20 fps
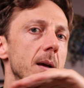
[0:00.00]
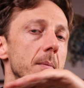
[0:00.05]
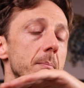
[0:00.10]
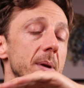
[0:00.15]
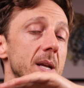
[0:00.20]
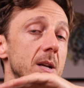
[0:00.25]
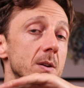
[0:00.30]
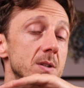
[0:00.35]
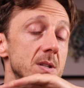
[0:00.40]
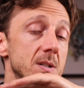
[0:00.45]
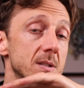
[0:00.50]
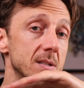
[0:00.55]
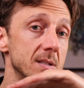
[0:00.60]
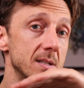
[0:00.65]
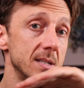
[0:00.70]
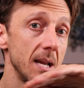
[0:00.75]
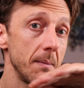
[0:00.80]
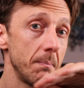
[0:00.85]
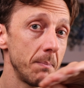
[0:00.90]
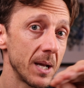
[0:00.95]
because
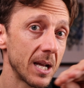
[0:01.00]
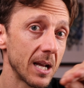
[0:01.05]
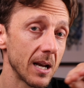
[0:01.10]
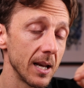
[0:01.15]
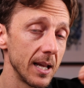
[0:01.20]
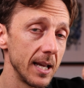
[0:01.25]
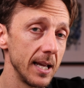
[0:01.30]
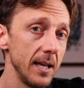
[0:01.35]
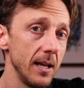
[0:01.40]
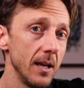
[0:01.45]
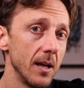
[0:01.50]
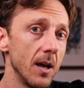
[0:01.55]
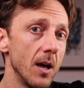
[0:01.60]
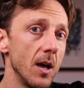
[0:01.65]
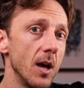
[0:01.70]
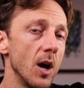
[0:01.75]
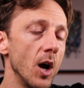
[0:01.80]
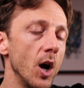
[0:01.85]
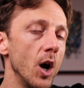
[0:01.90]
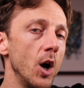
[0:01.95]
typically
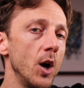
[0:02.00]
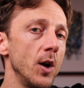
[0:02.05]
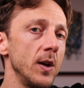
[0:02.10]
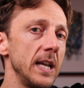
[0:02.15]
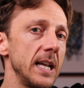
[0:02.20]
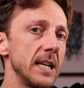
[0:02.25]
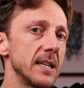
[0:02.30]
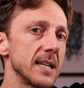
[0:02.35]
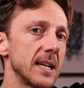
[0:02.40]
earnings